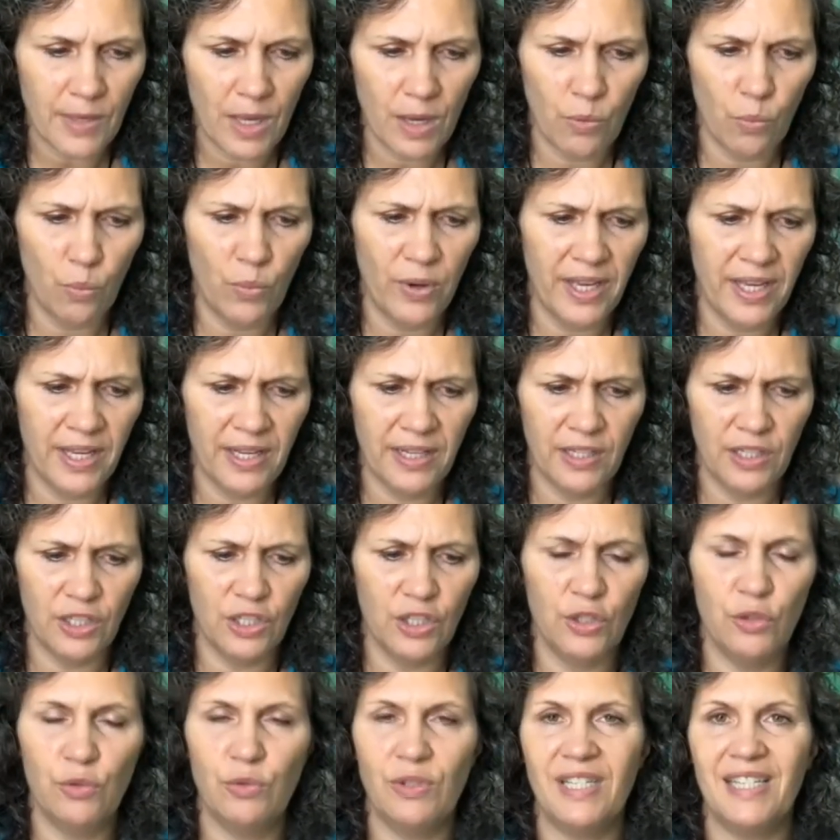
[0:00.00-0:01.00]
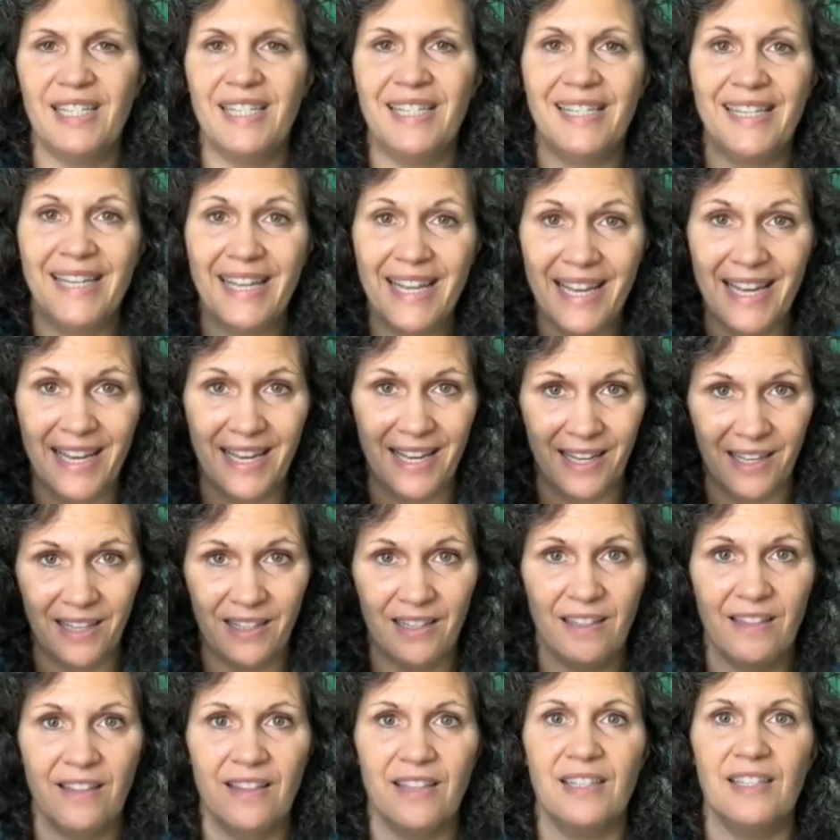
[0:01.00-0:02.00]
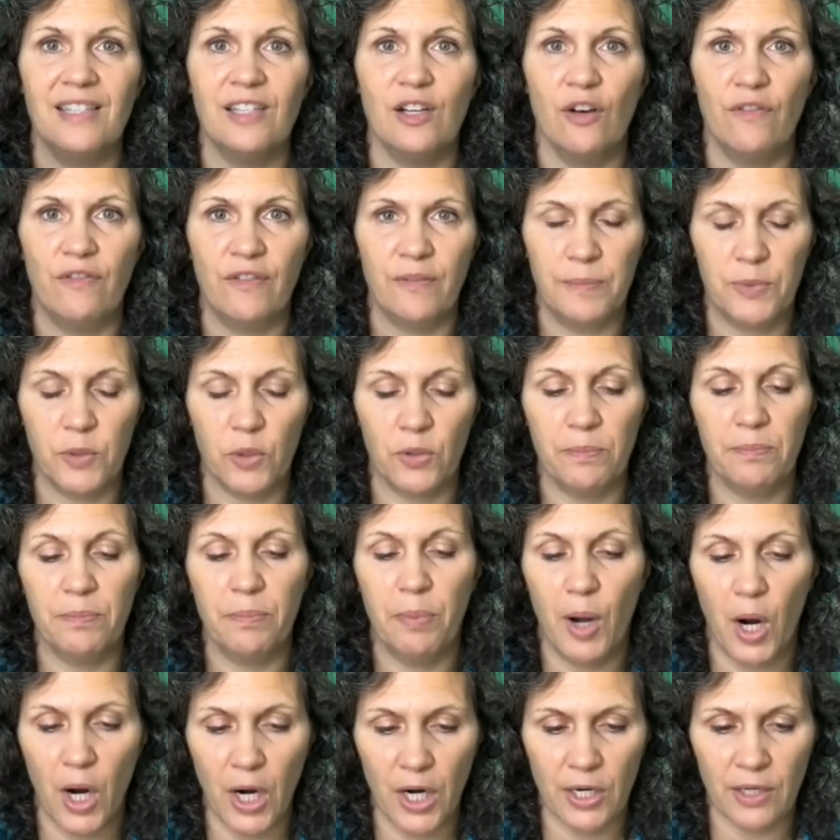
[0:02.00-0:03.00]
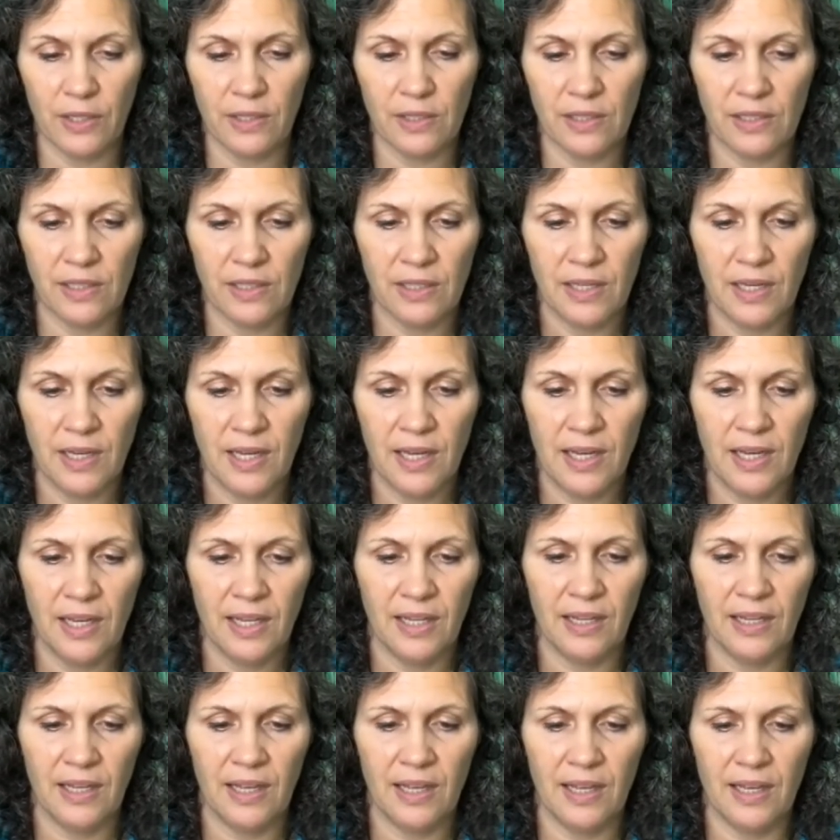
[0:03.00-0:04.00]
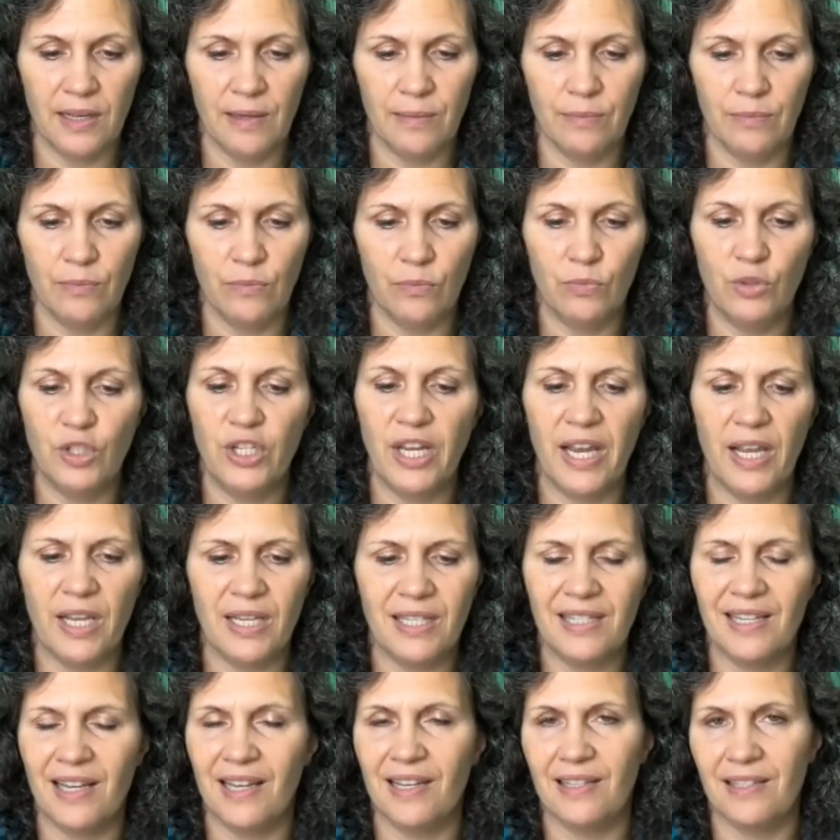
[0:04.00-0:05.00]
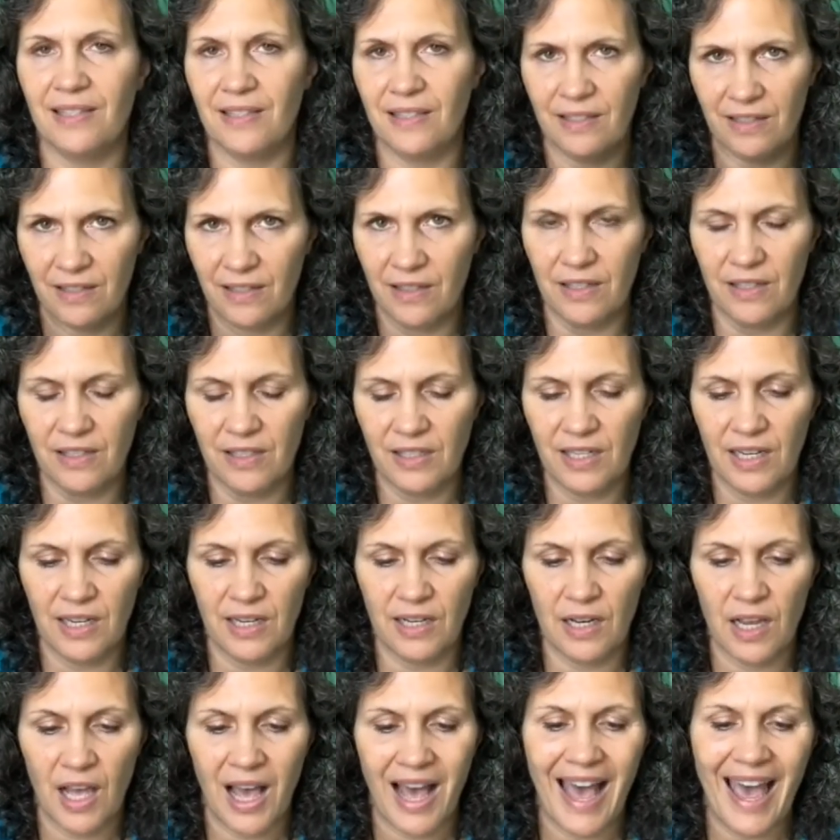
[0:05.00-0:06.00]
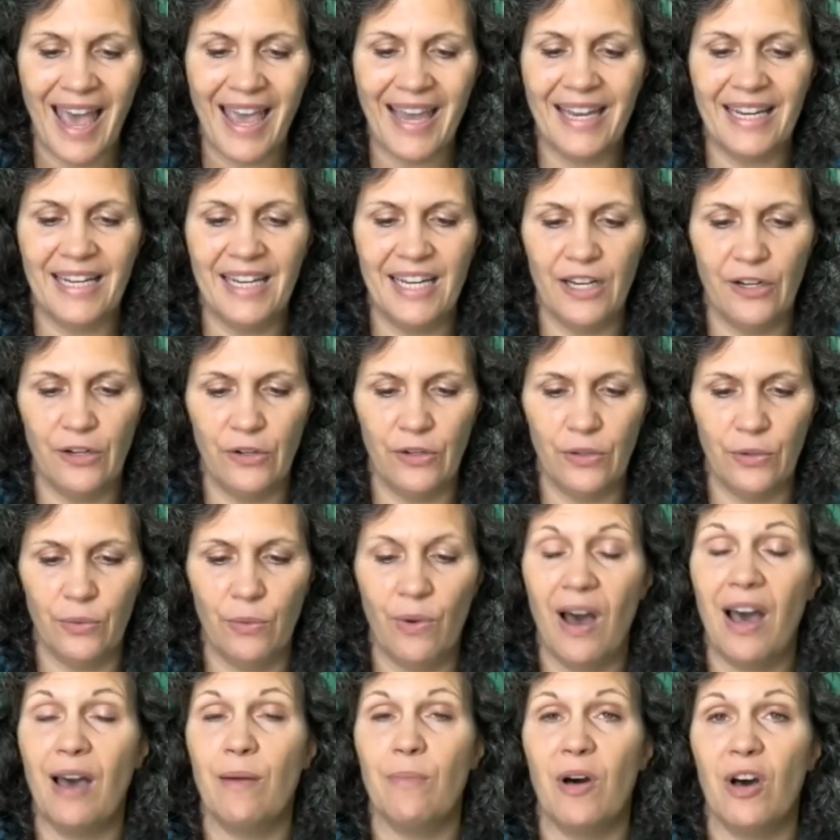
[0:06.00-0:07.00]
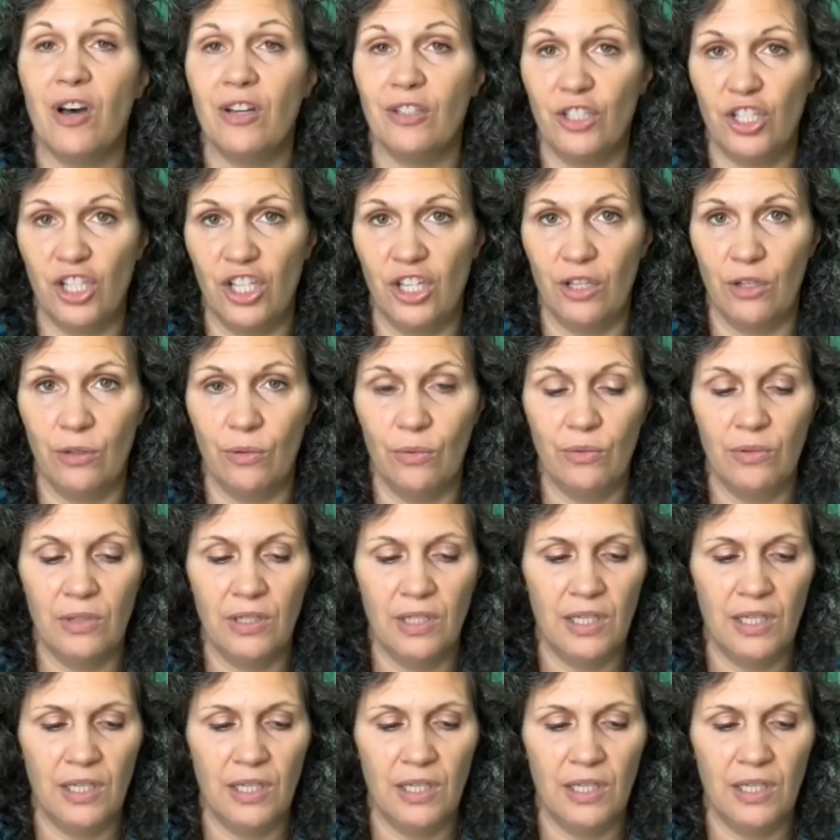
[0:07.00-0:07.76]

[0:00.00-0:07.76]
when you see the self absorbed parts, um, Jake says in the scene, I can hear you, I'm on to you.